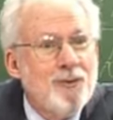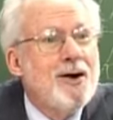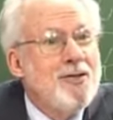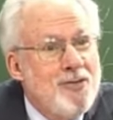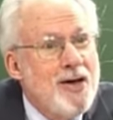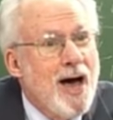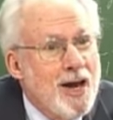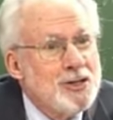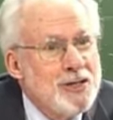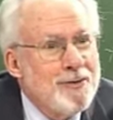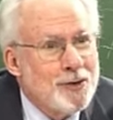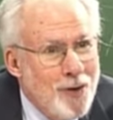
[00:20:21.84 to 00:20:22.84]
for a
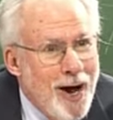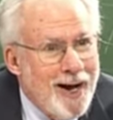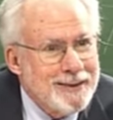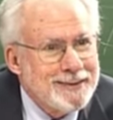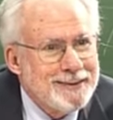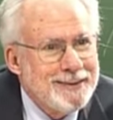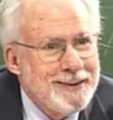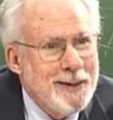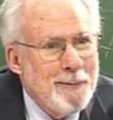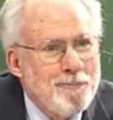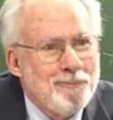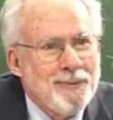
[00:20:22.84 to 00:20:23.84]
theology of the cross,
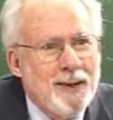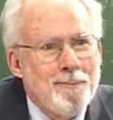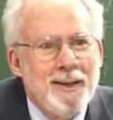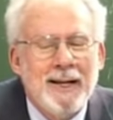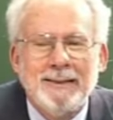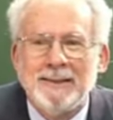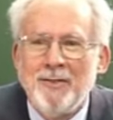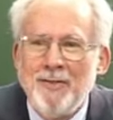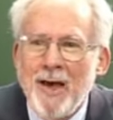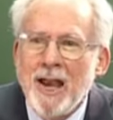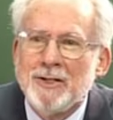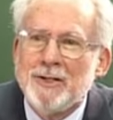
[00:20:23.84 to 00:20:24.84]
because the
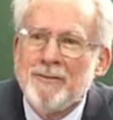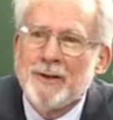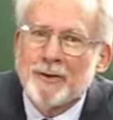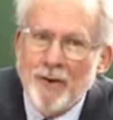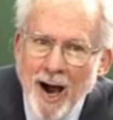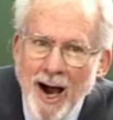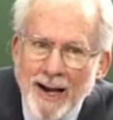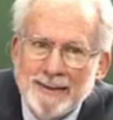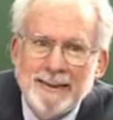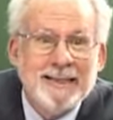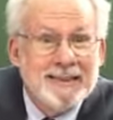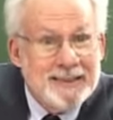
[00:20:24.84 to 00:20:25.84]
theology of the
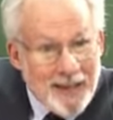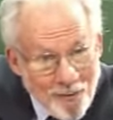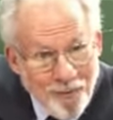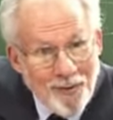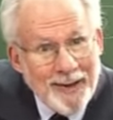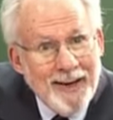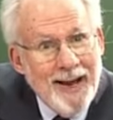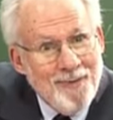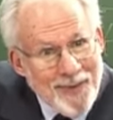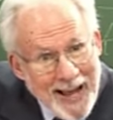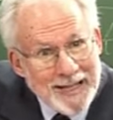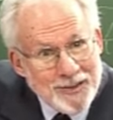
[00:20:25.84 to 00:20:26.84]
cross is suffering
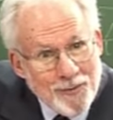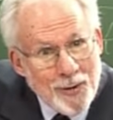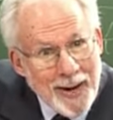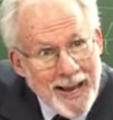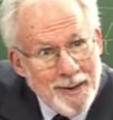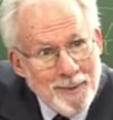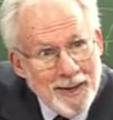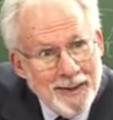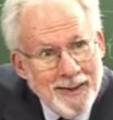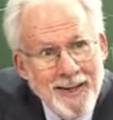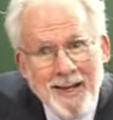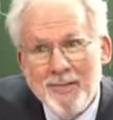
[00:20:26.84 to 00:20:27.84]
at the hands of your enemy.
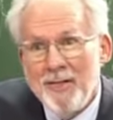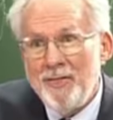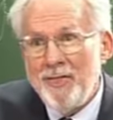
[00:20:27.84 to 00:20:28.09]
The